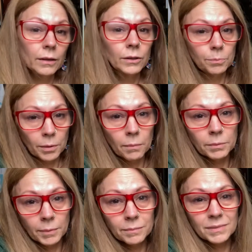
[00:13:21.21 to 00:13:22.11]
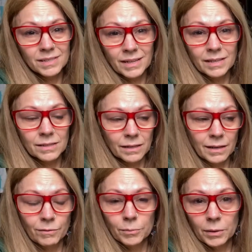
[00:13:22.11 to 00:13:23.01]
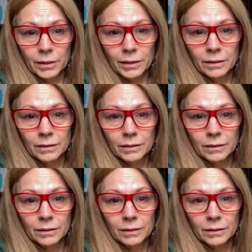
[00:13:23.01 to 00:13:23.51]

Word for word: You probably make mistakes like everybody,